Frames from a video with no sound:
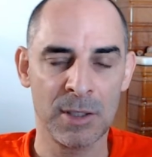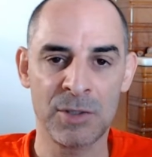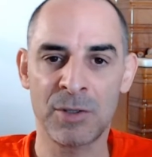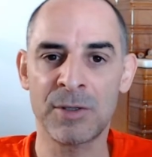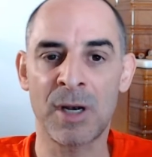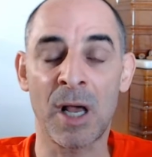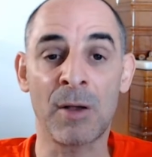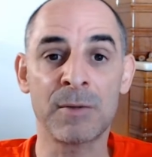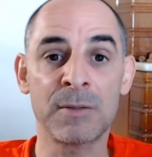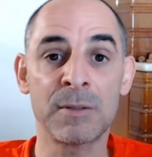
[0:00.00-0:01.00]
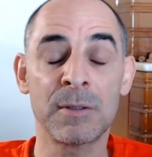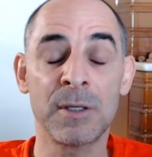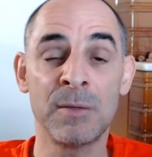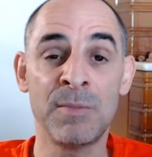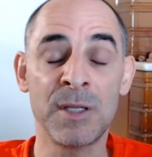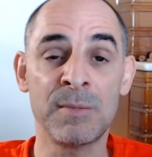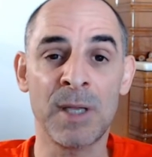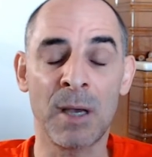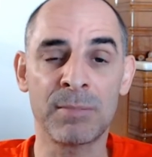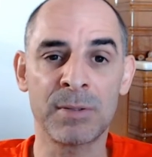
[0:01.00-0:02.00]
turned around, he beat me
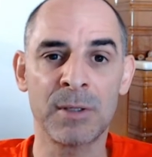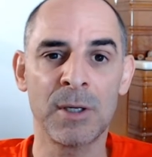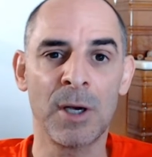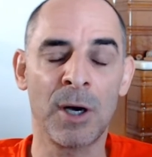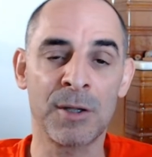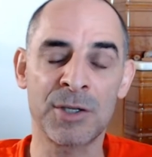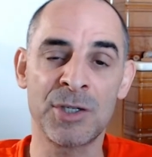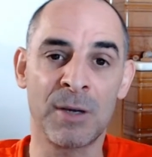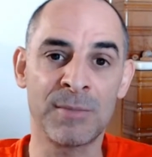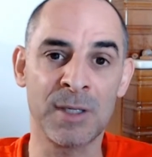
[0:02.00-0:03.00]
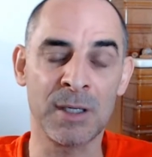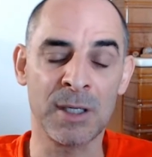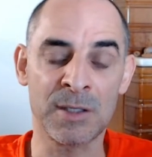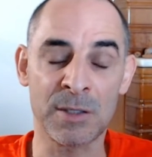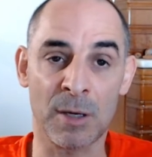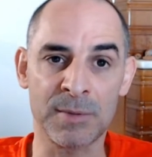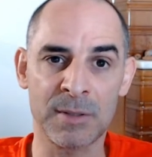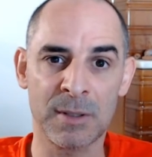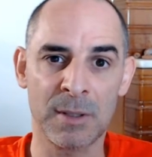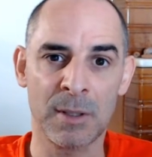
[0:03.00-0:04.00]
up, others jumped in, it stopped.
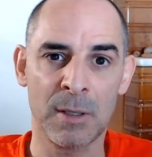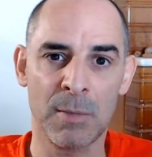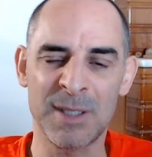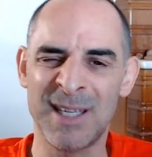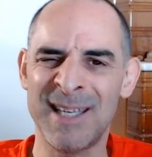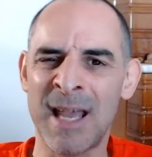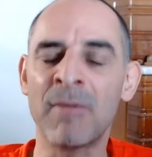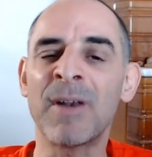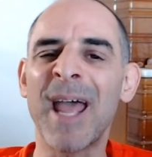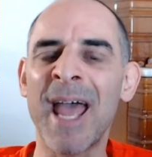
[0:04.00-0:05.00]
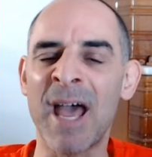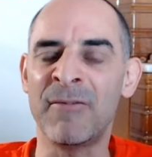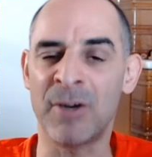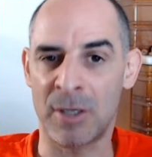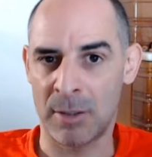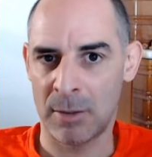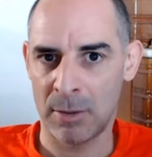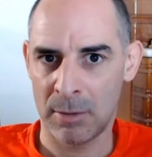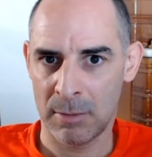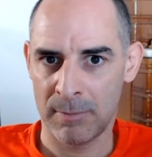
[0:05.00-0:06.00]
But he never ever
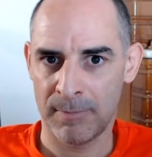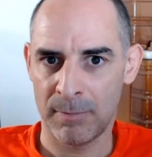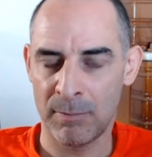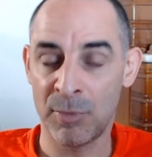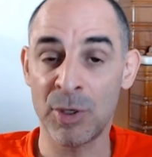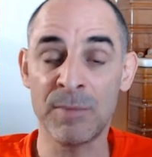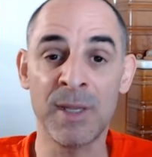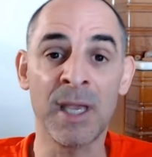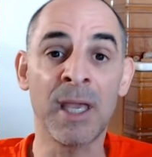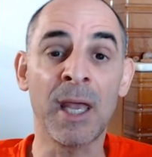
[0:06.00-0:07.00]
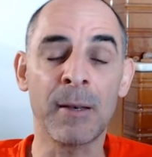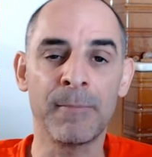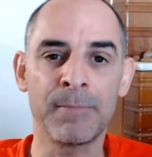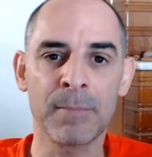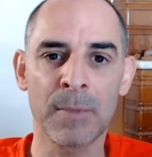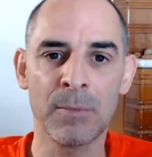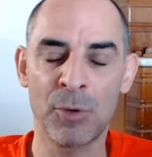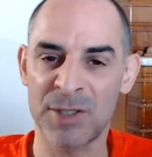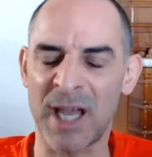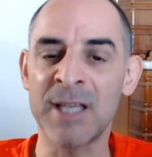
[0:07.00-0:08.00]
bullied me again
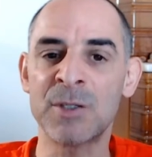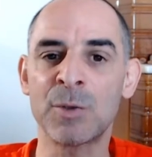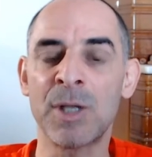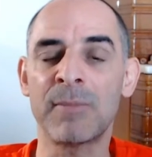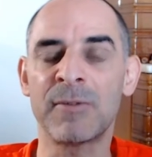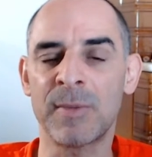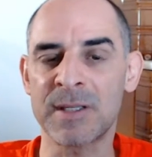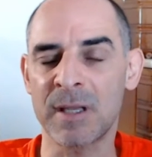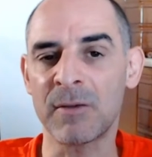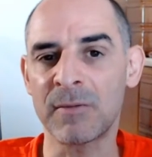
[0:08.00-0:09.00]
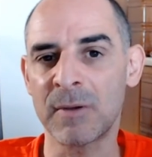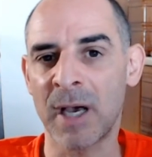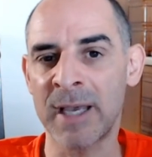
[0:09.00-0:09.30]
because I stood up for myself. I